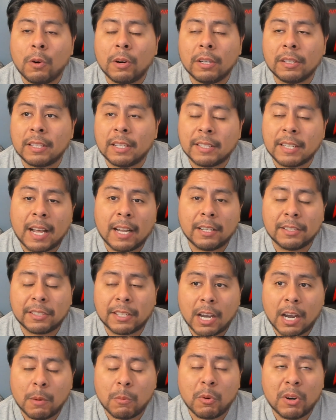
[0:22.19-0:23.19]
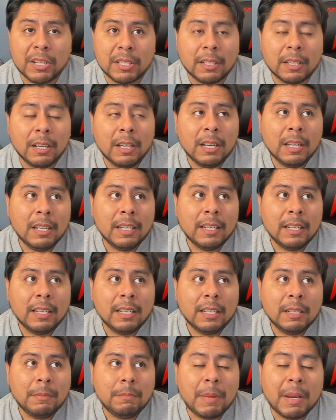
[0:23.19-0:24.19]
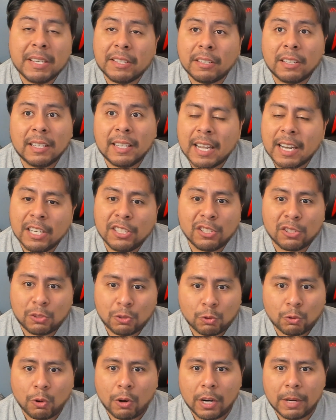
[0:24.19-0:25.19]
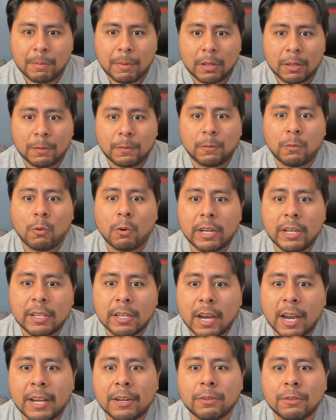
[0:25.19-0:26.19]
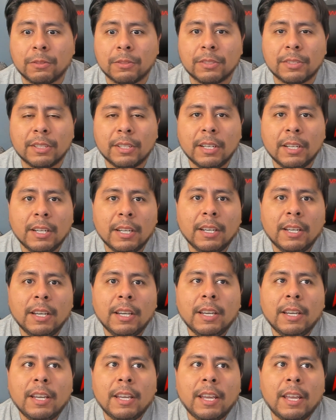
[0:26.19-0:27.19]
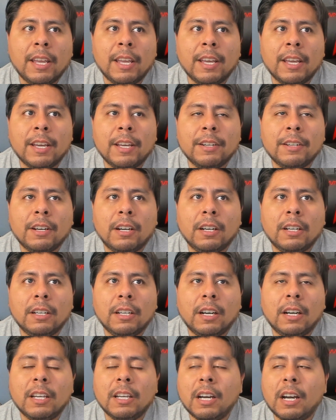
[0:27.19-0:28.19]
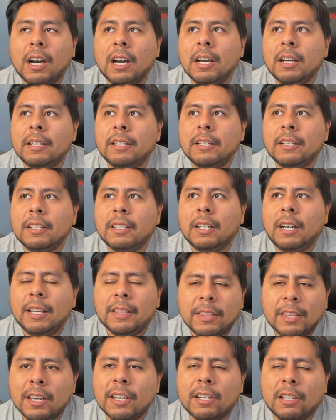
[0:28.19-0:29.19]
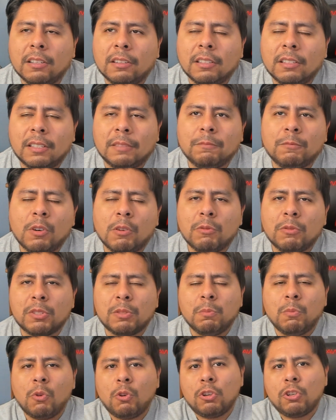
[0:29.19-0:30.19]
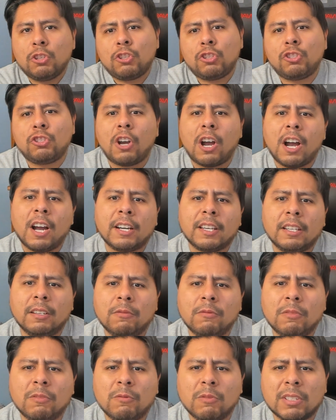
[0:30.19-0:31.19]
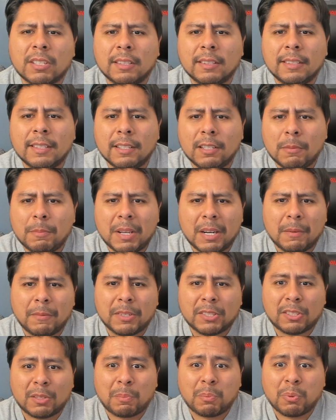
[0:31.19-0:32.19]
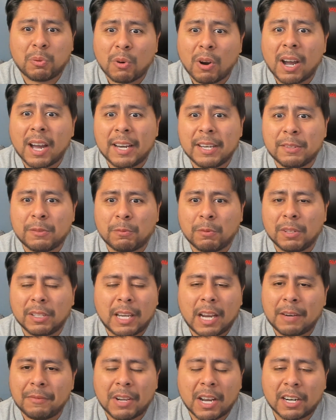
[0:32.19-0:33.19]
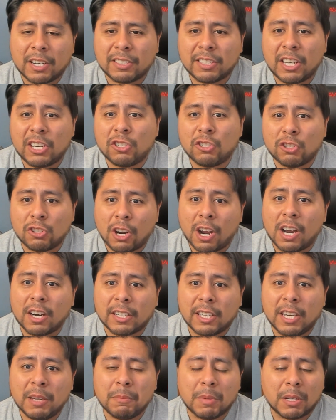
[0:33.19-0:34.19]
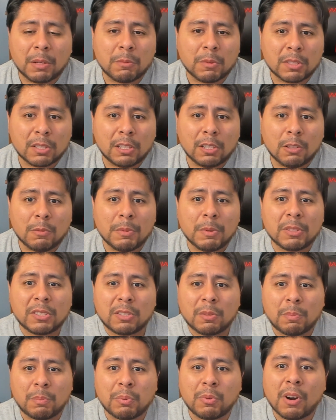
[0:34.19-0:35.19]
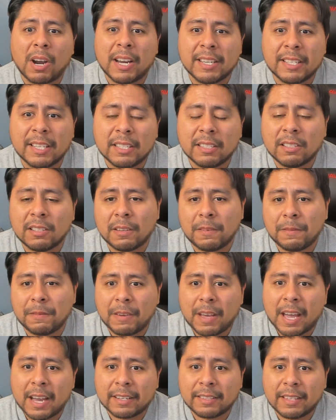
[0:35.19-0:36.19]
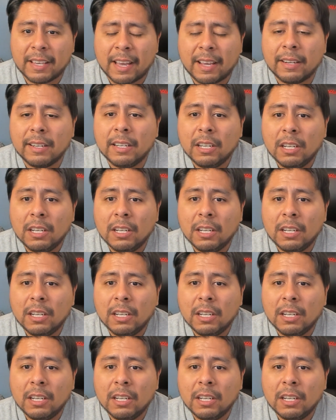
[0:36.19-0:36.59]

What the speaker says: Dallas Cowboys basically getting destroyed by the 49ers. And I think what was more shocking was a little bit of a surprise, really. I'm not going to say shocking, but it was a little bit surprising to the fact that